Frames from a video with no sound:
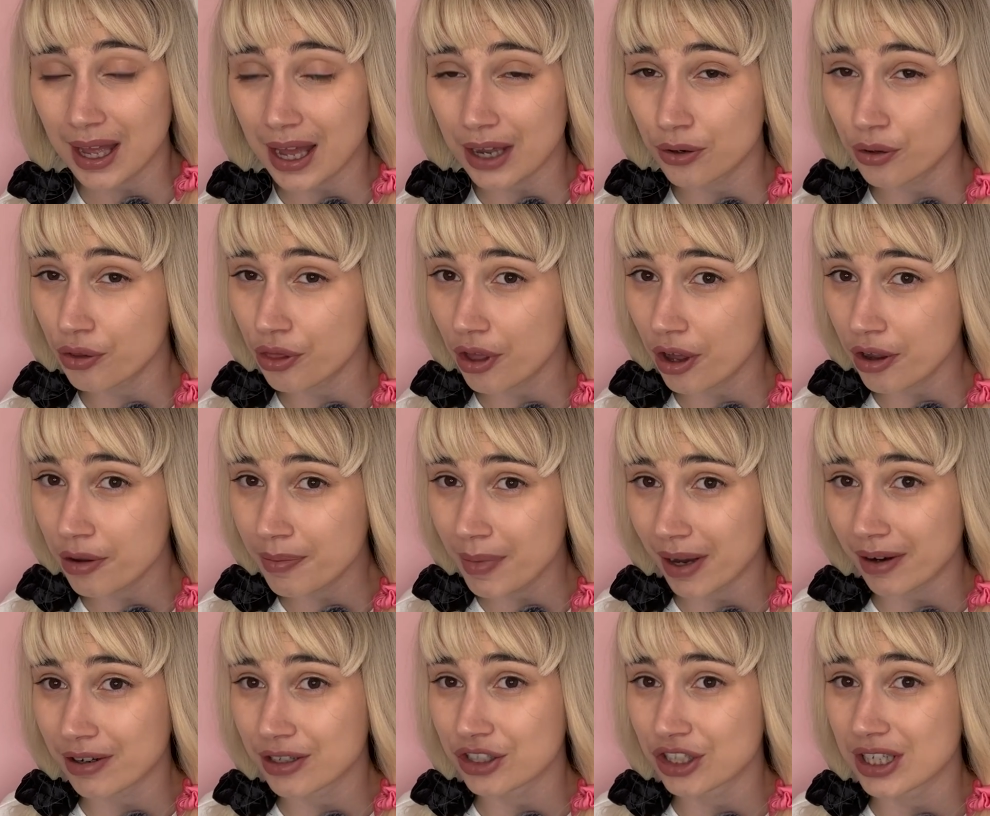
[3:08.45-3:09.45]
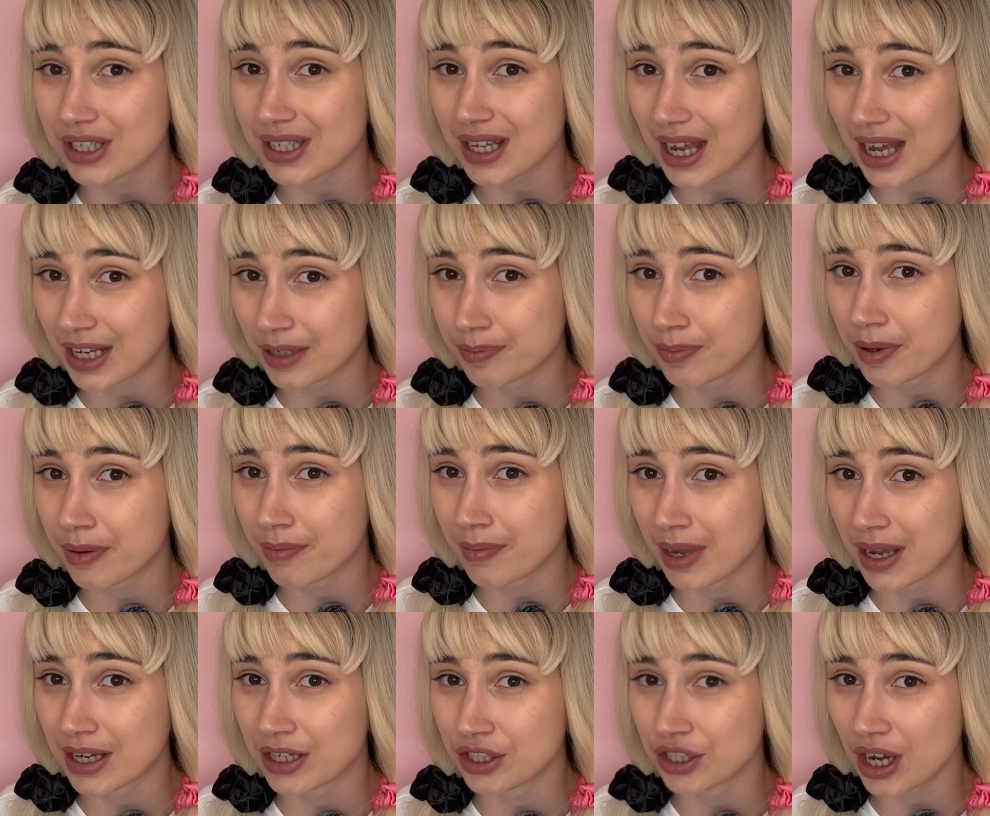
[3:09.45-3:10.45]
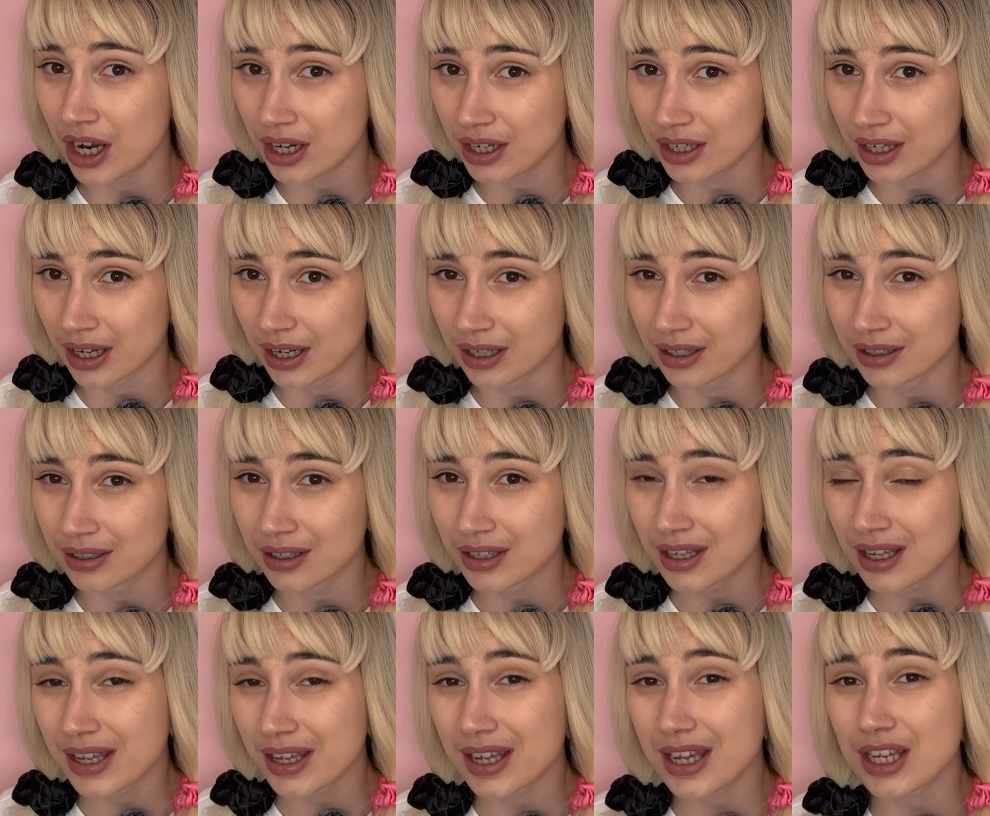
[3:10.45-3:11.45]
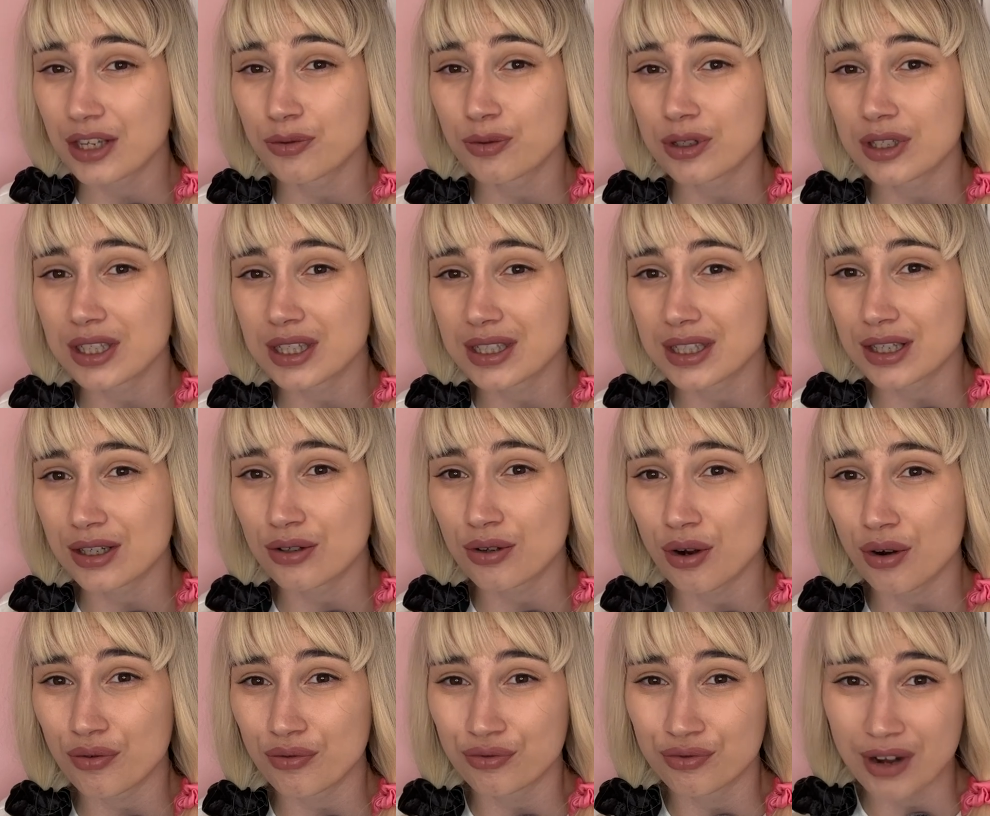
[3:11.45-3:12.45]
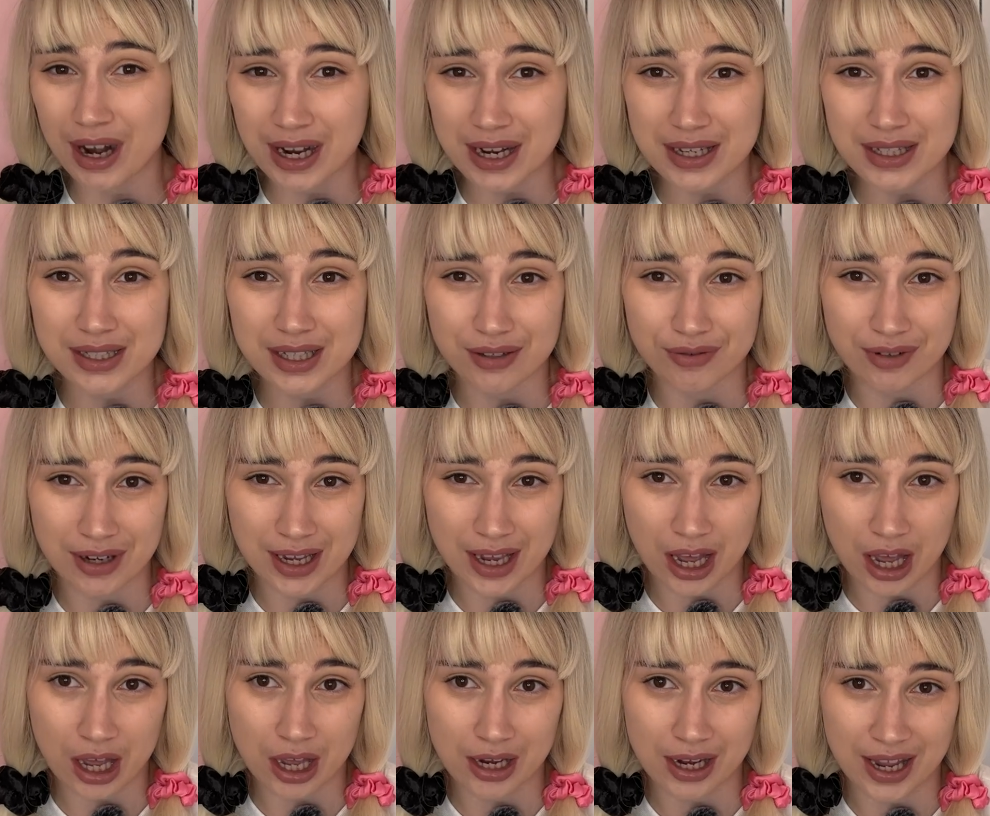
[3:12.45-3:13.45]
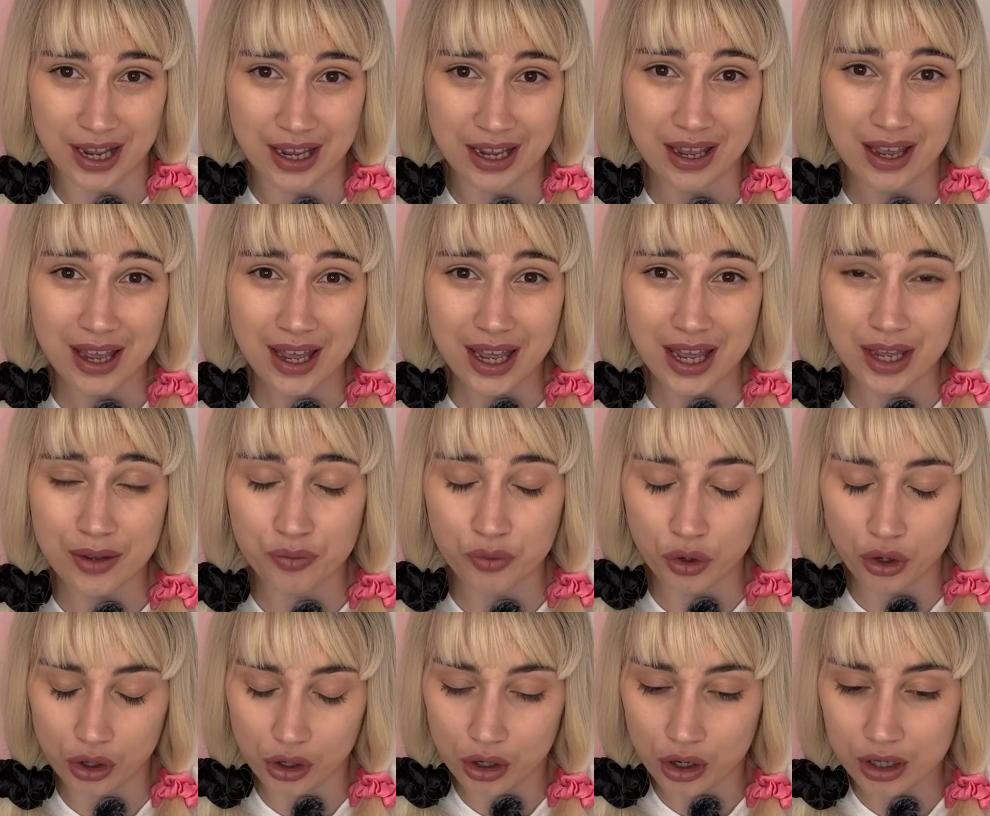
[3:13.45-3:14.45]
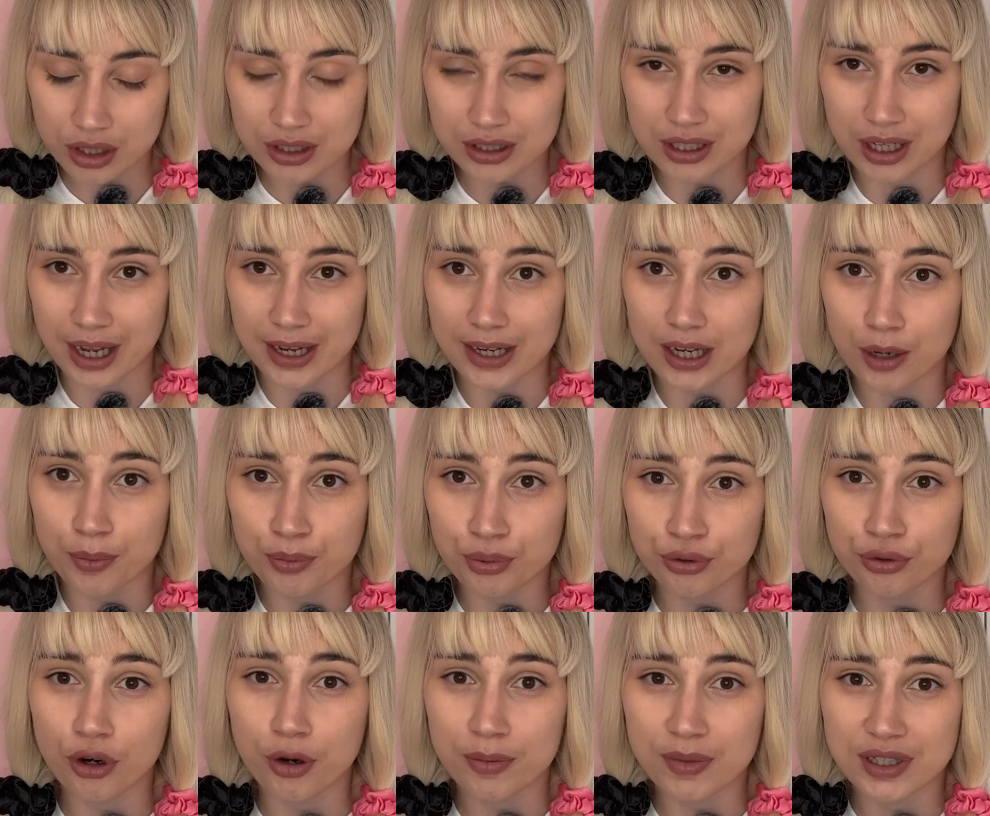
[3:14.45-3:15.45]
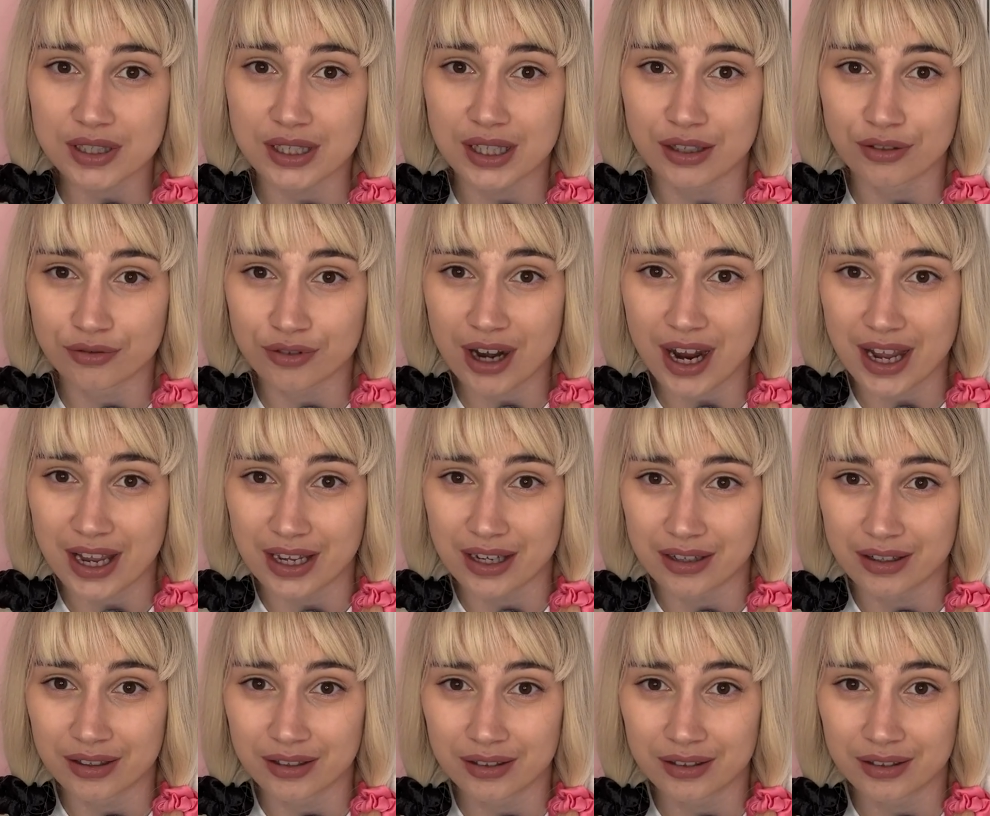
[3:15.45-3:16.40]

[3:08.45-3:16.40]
and although marriages had been made younger, it was still relatively early in what looks like a promising reign,